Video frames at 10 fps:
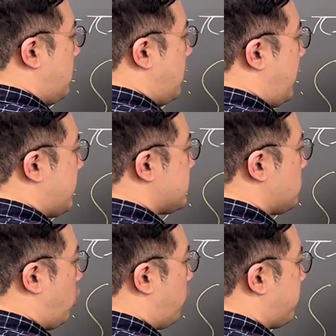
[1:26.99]
x
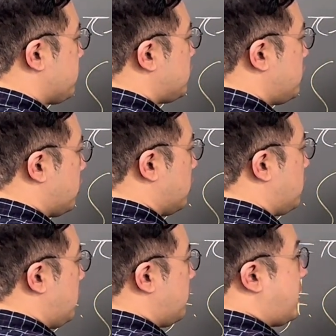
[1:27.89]
over 2,
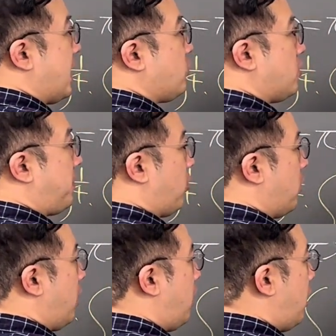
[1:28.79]
that to the power
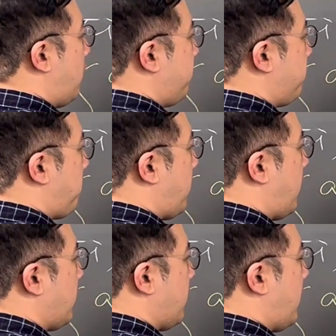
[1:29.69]
of
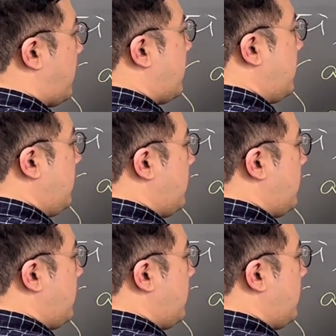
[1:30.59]
pi I,